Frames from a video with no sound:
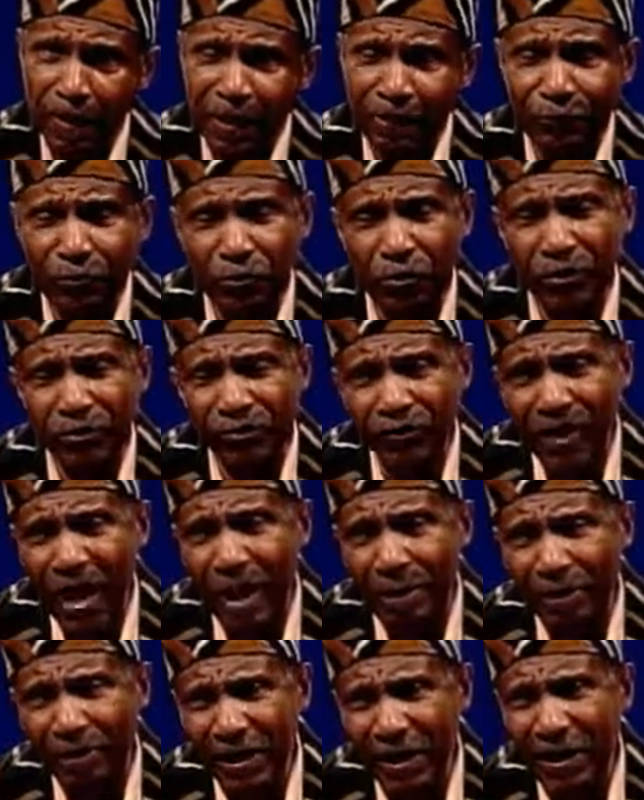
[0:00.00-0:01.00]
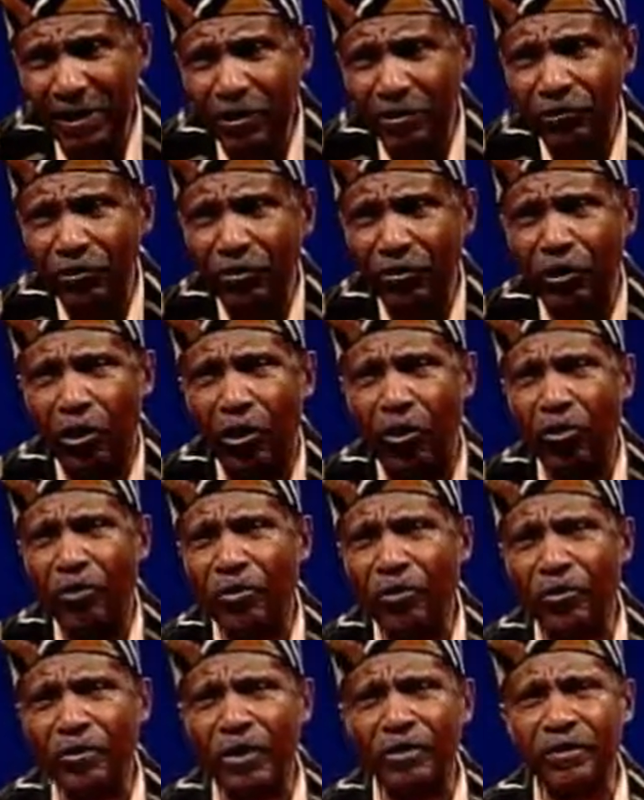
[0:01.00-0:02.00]
if you can stop leaning to your
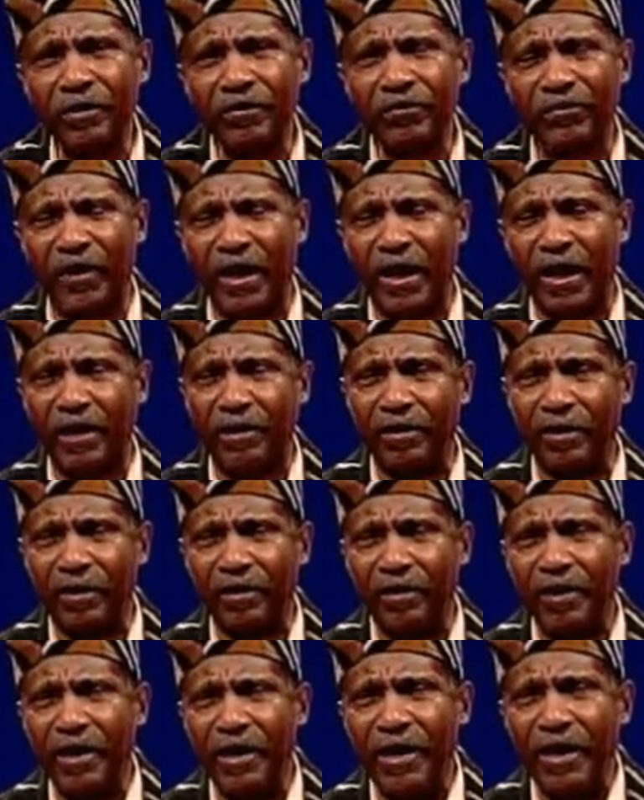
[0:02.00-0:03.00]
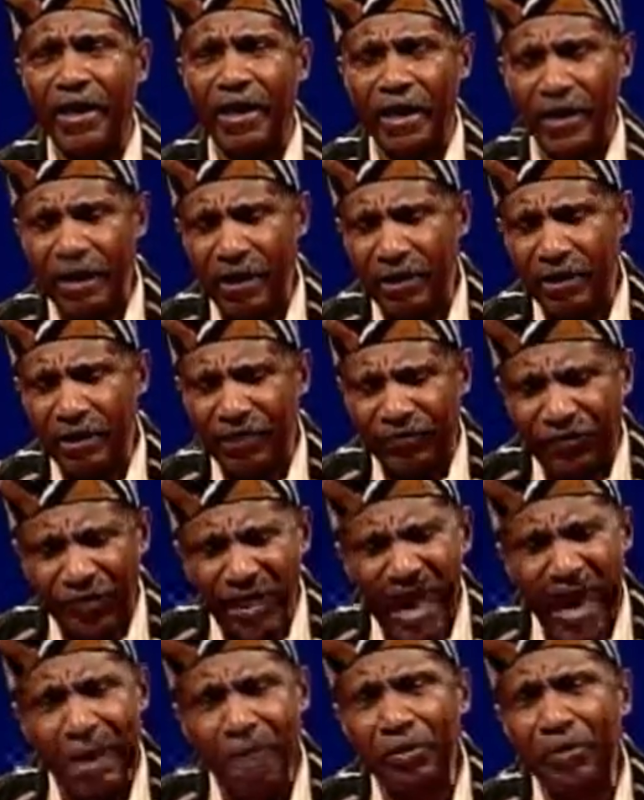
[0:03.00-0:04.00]
own understanding and
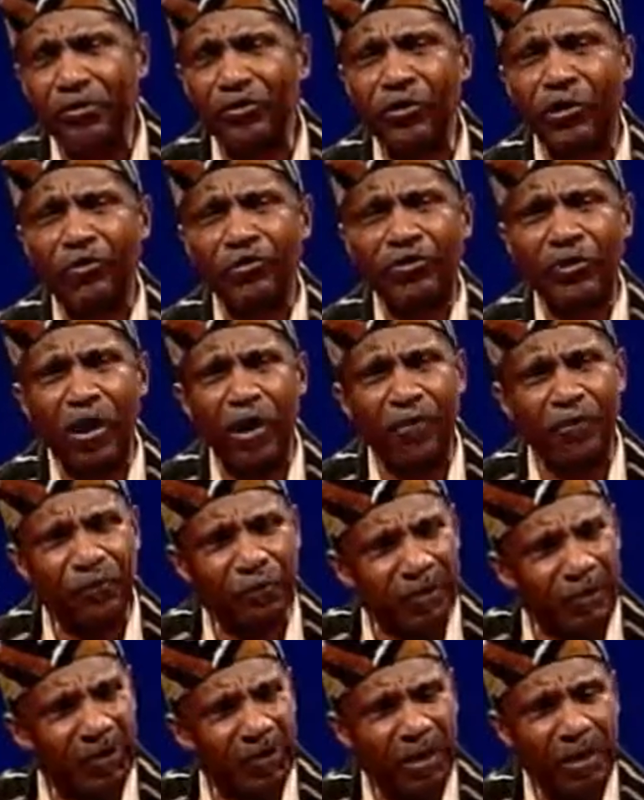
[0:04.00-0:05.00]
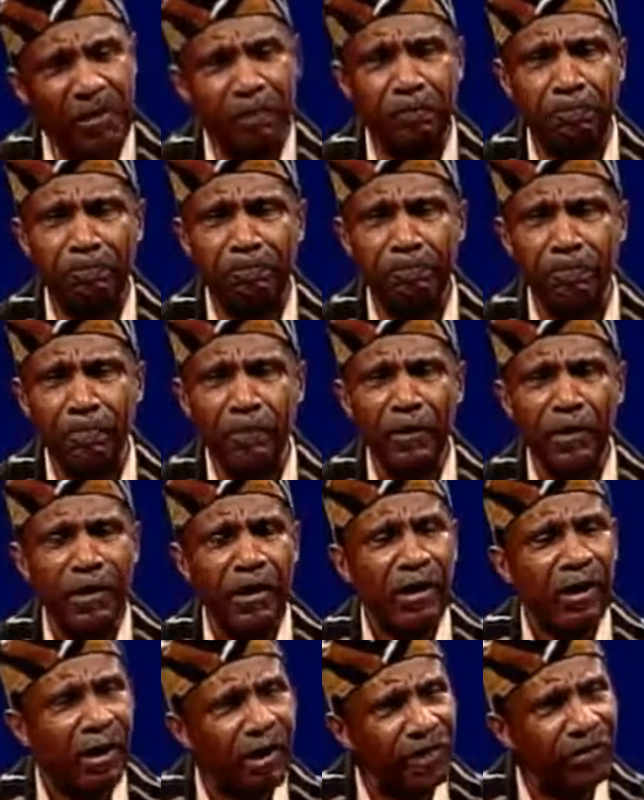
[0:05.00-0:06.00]
establish yourself in him,
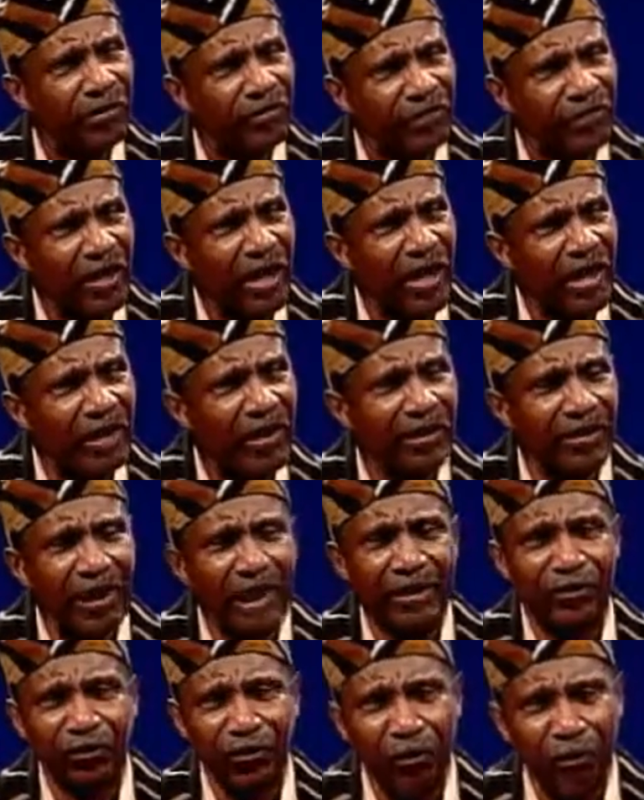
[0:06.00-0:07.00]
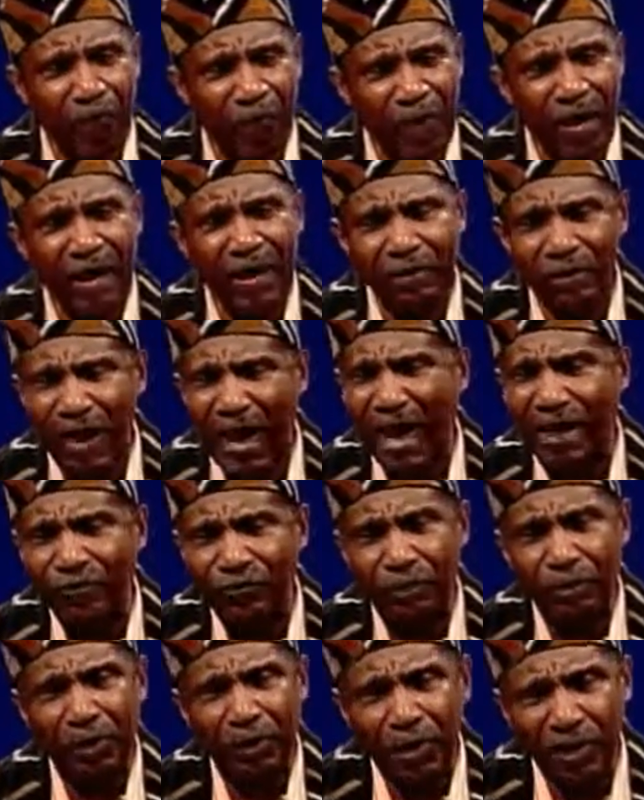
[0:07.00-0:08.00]
understanding that your faith
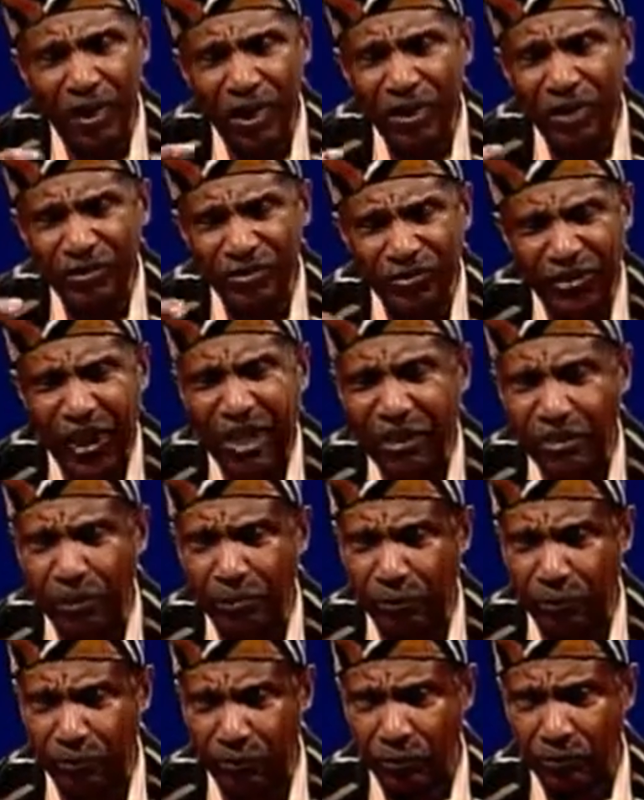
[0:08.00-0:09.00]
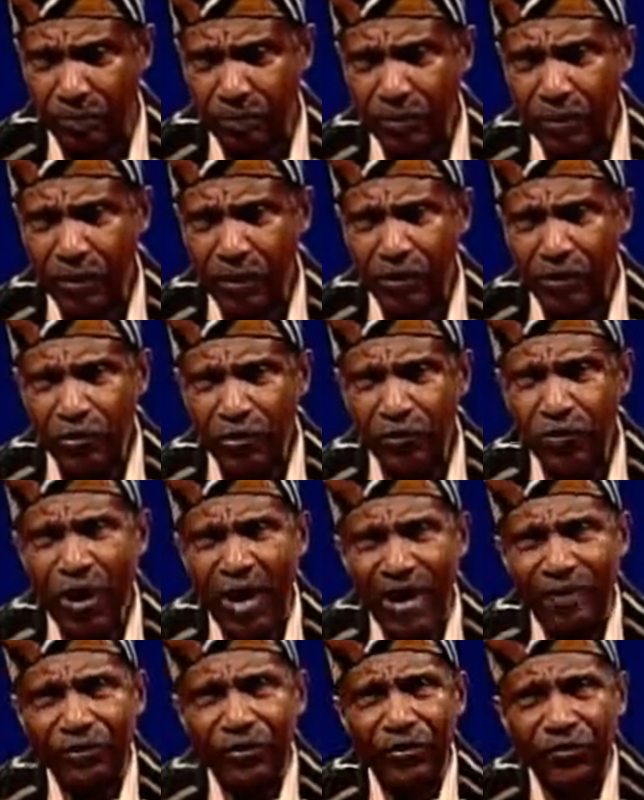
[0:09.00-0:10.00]
have to be unshakable.
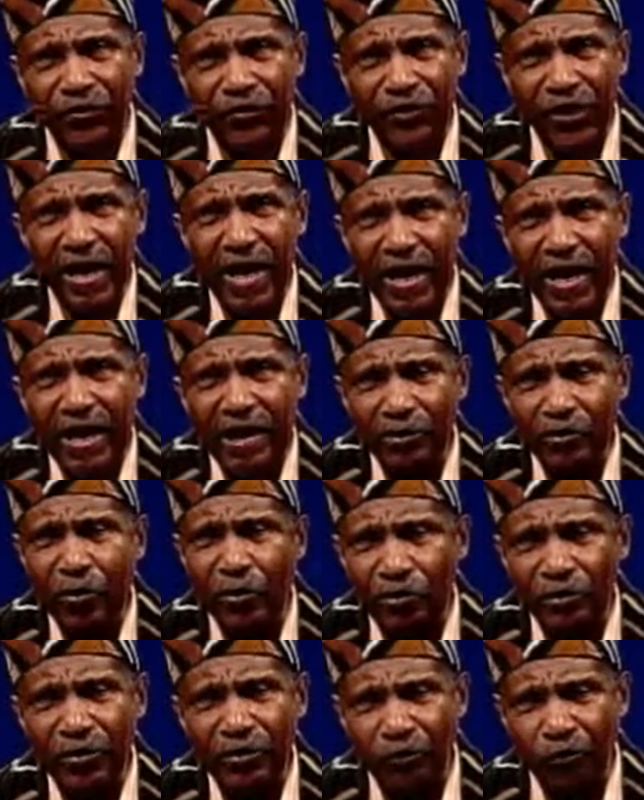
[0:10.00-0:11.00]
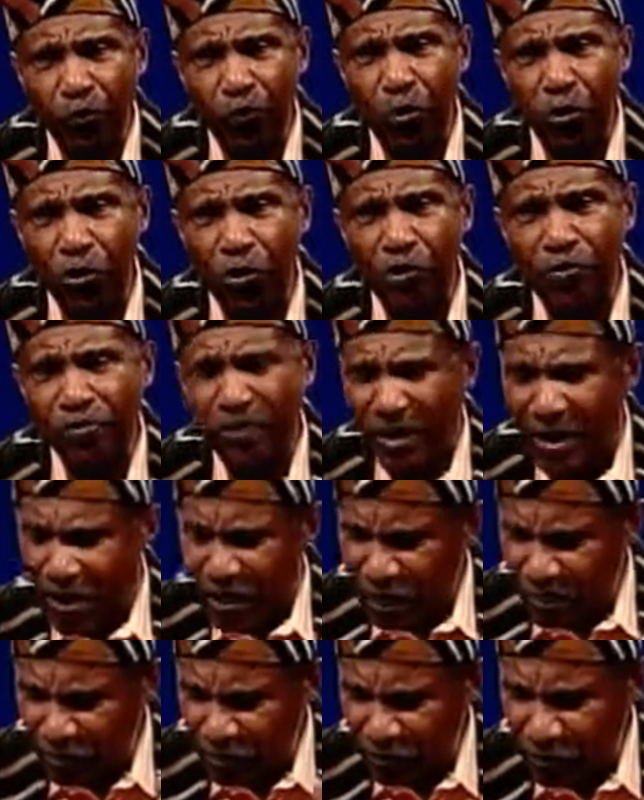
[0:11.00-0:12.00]
You have to stand on this word
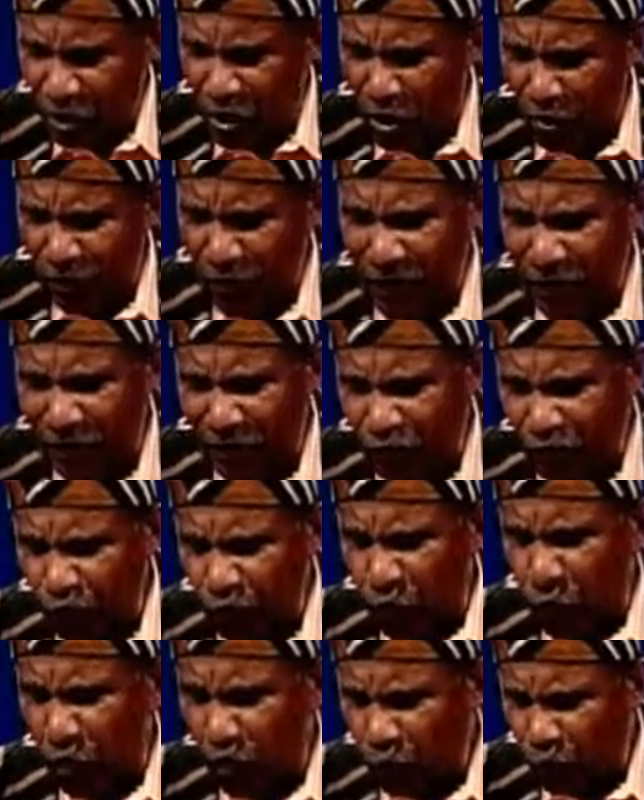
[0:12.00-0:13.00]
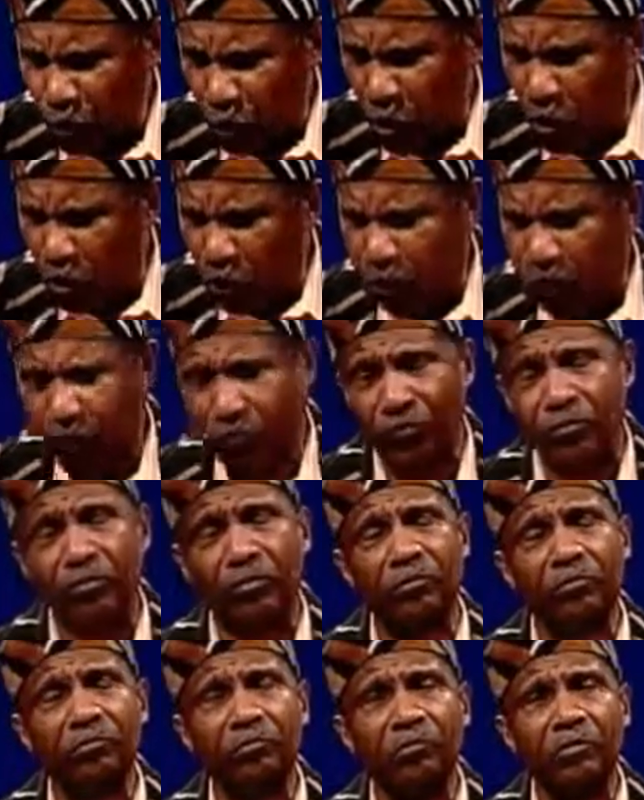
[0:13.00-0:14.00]
and know that this word works